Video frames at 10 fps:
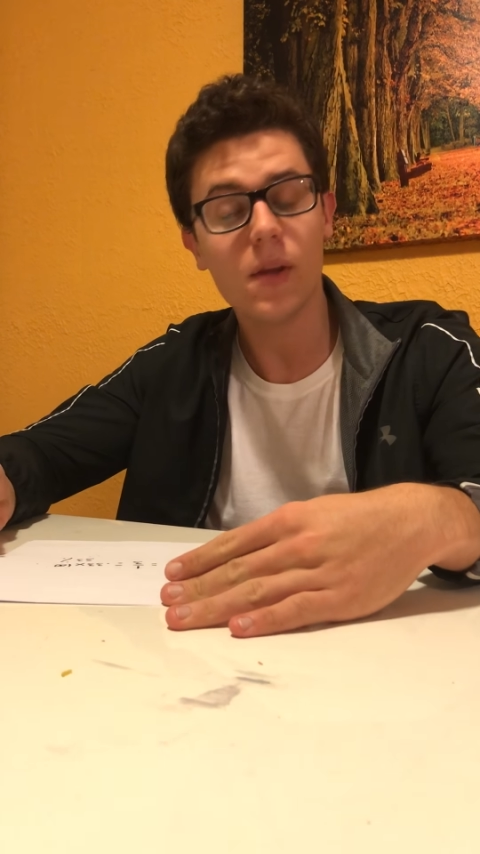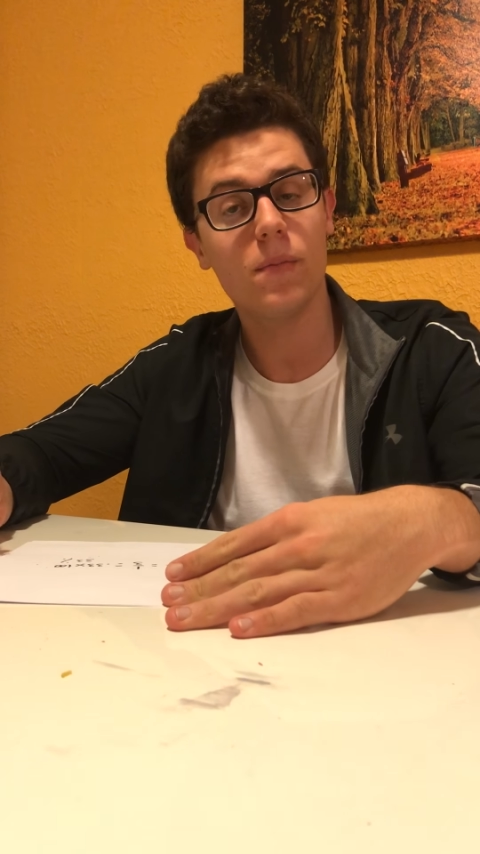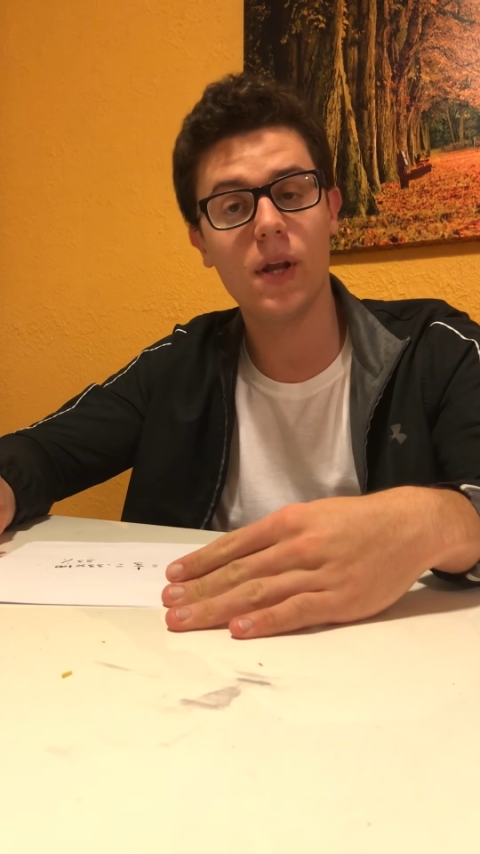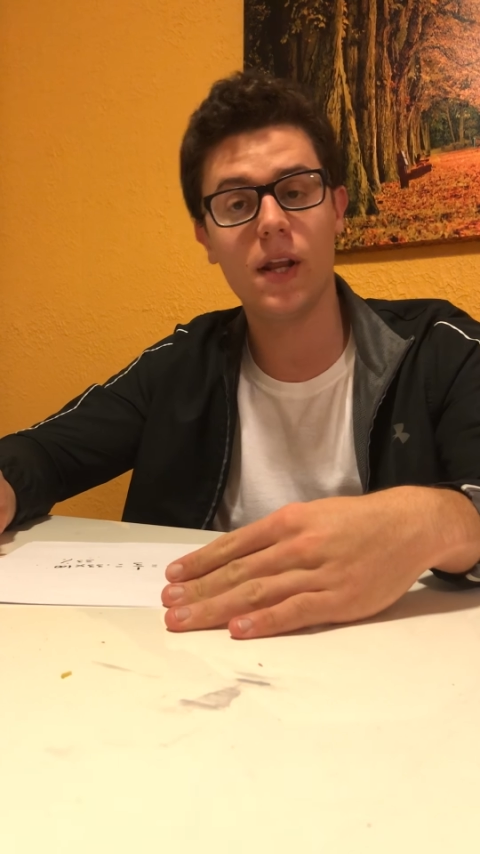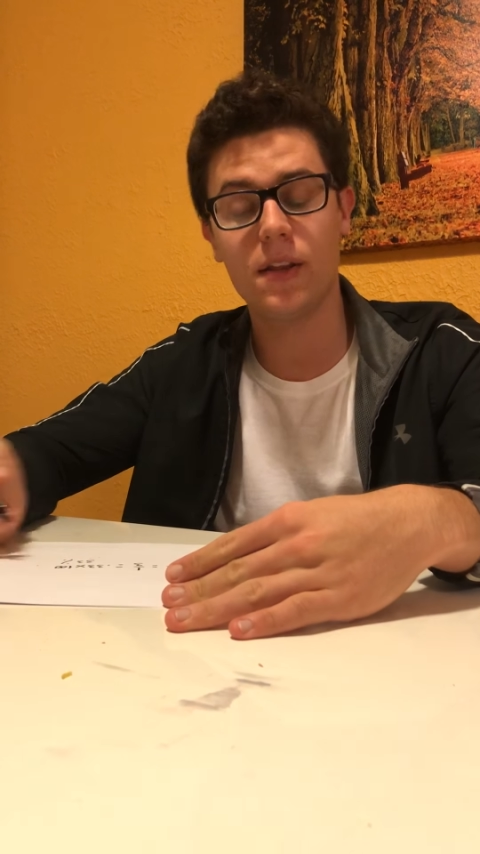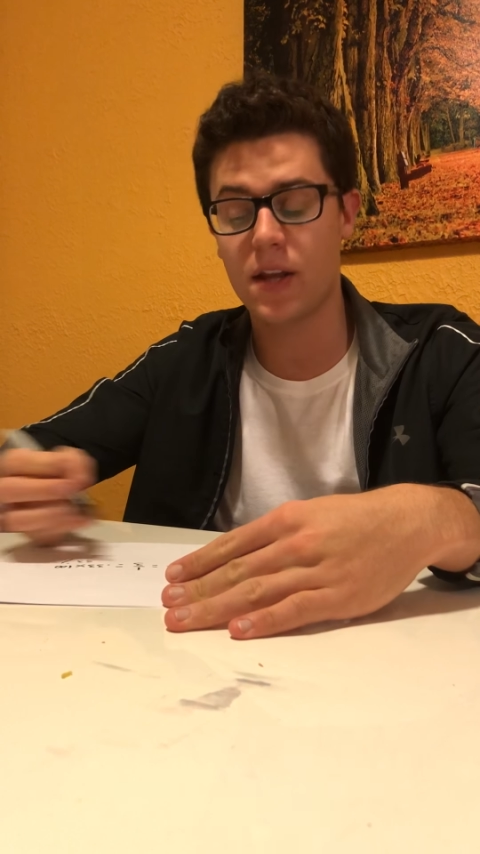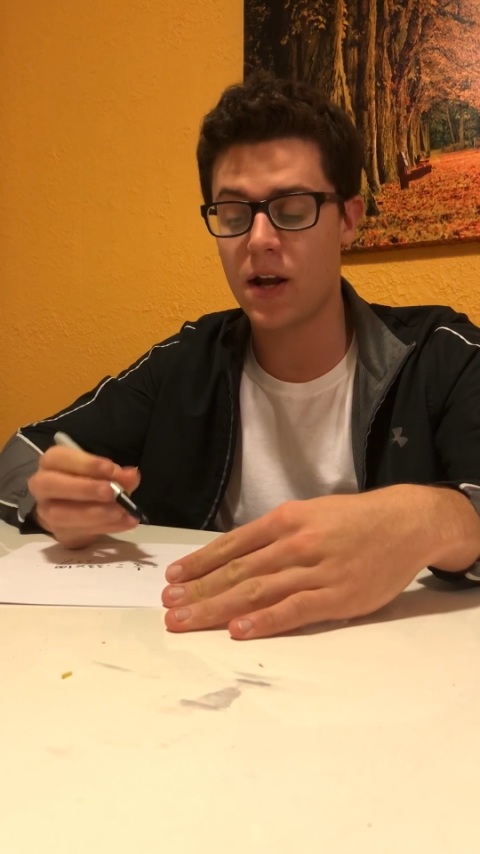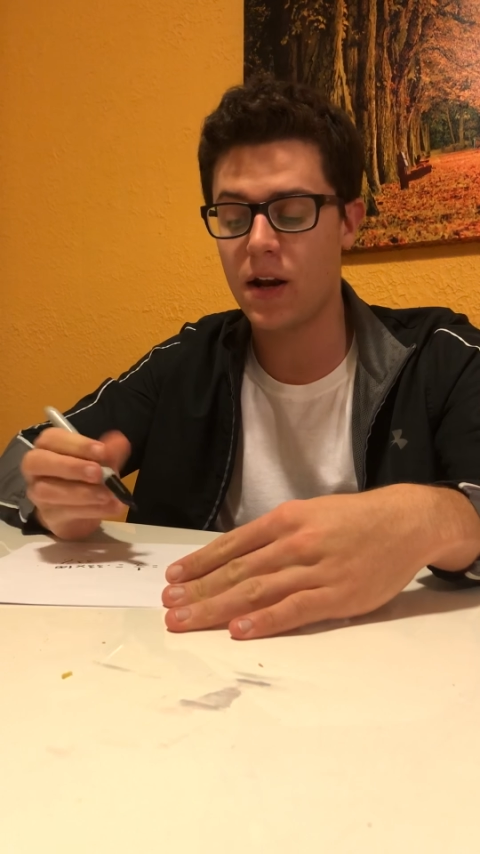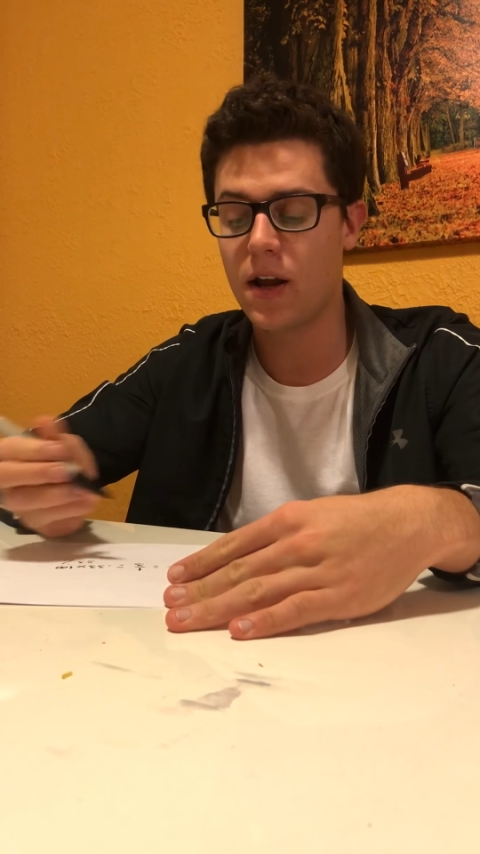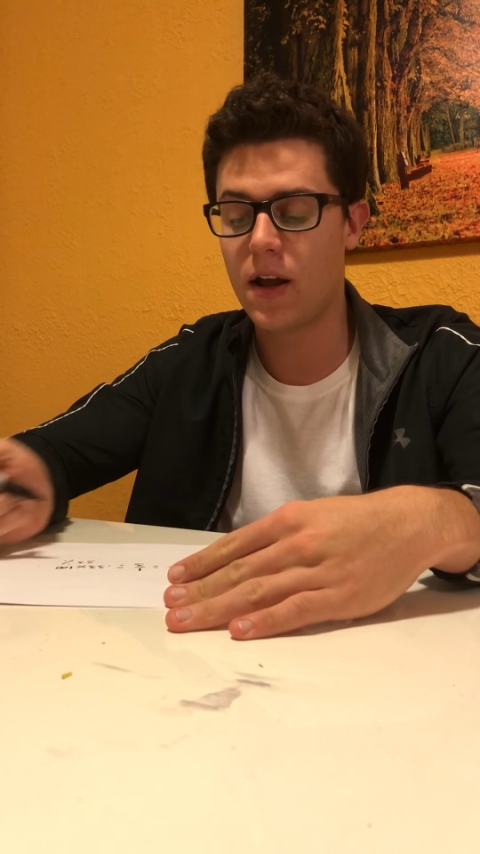Meaning
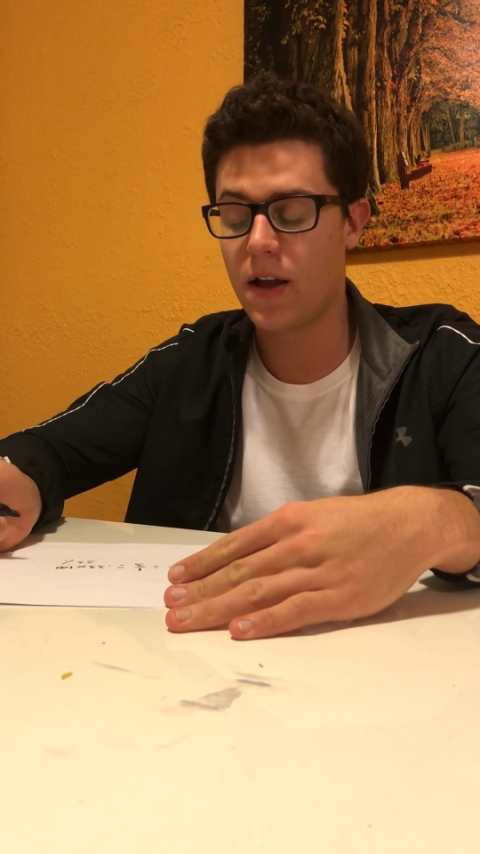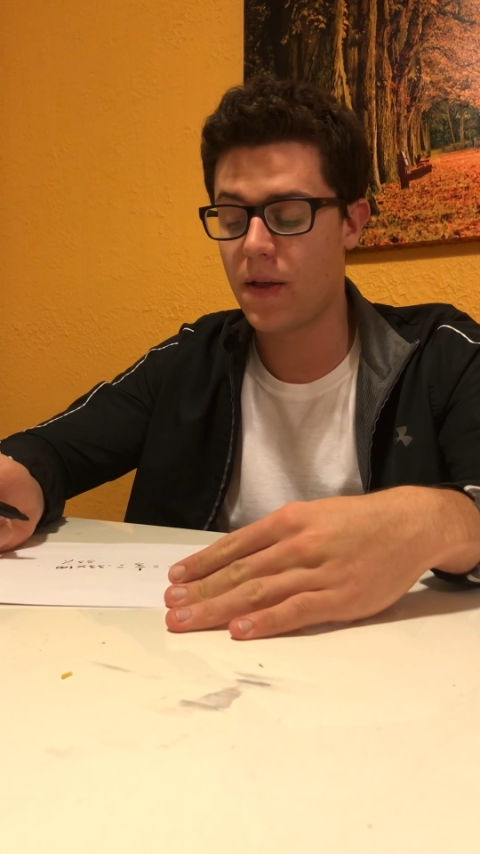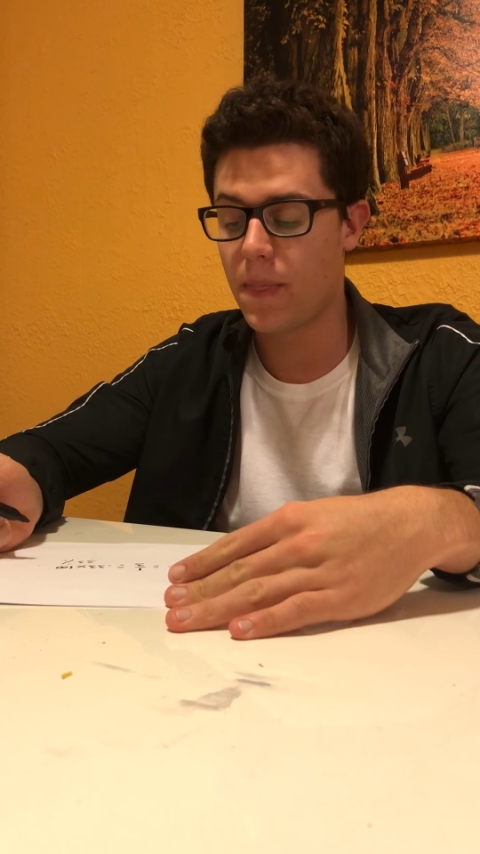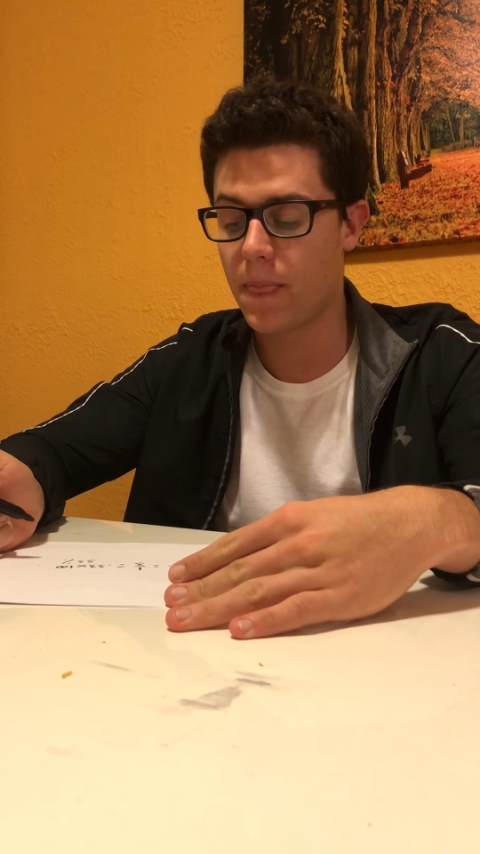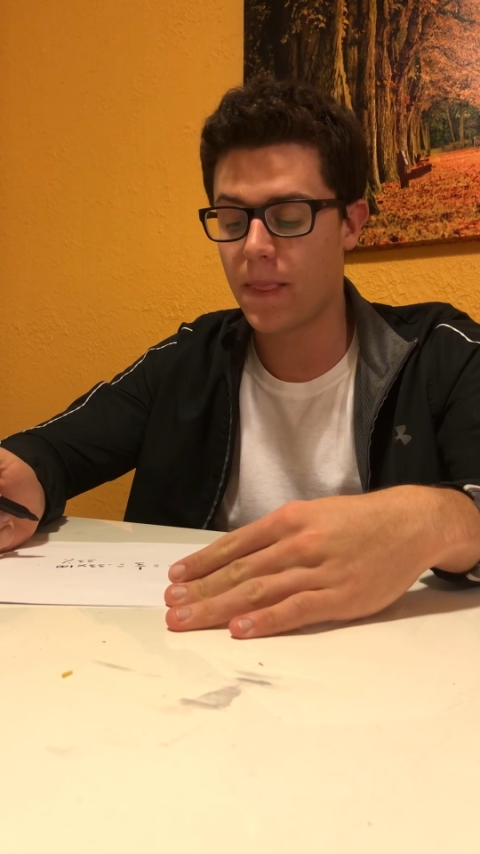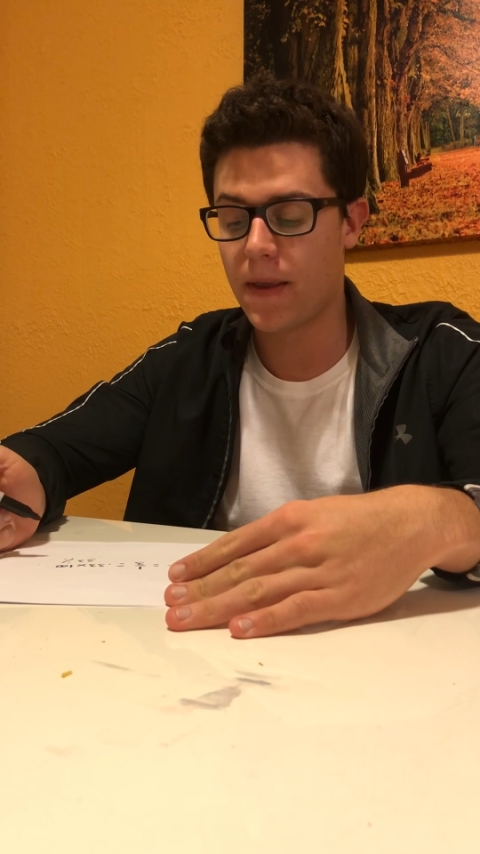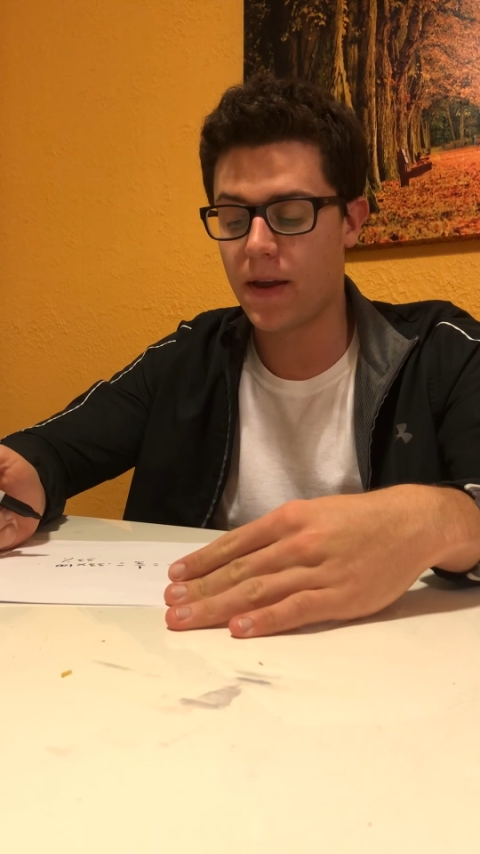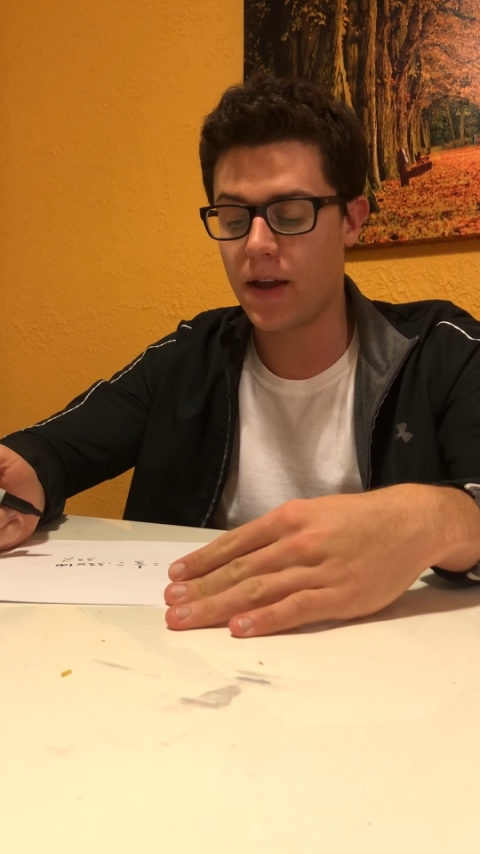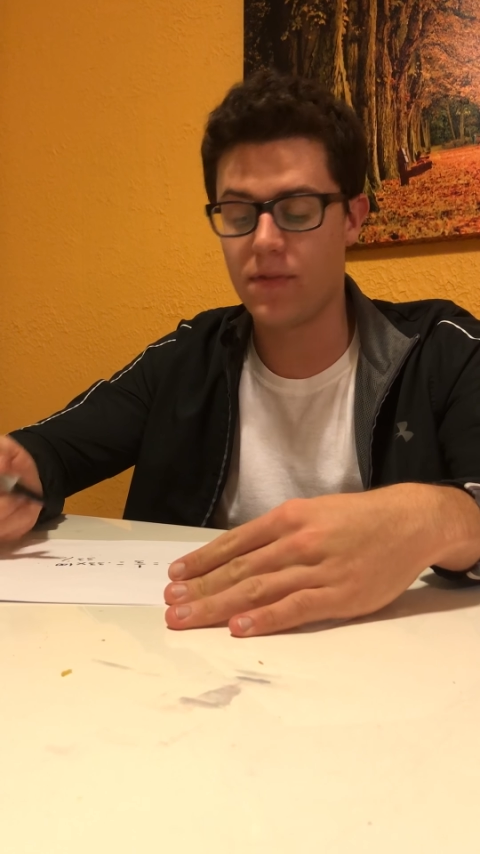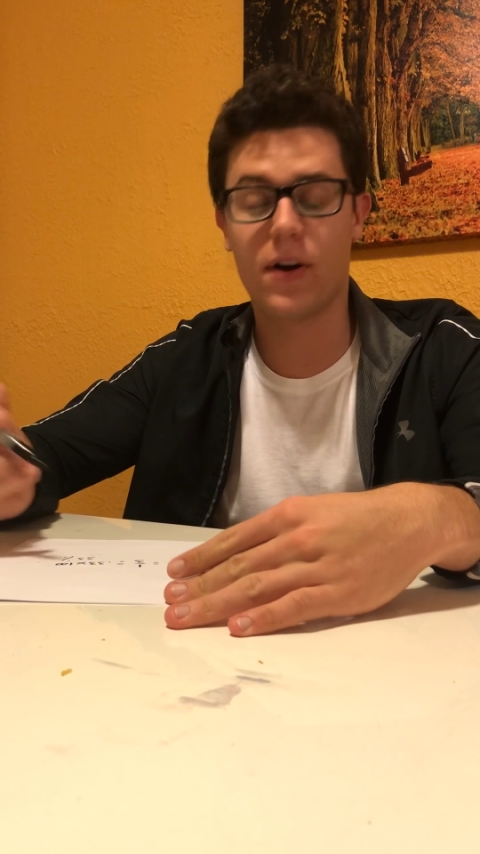that
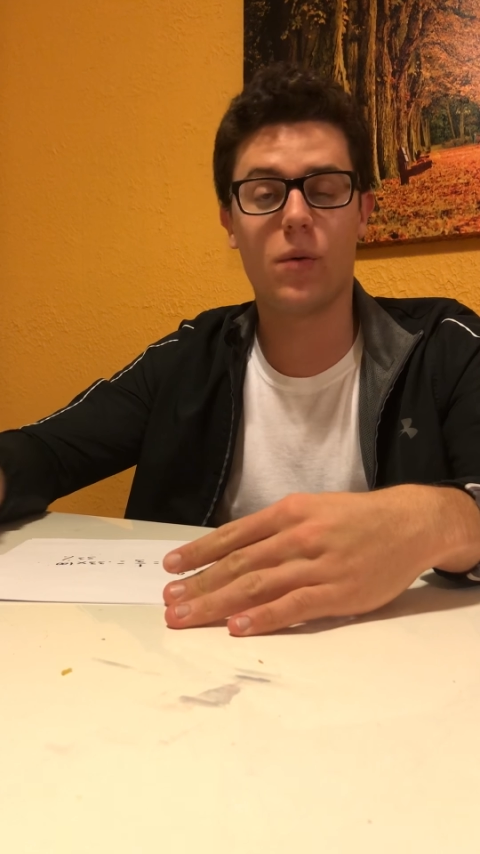if I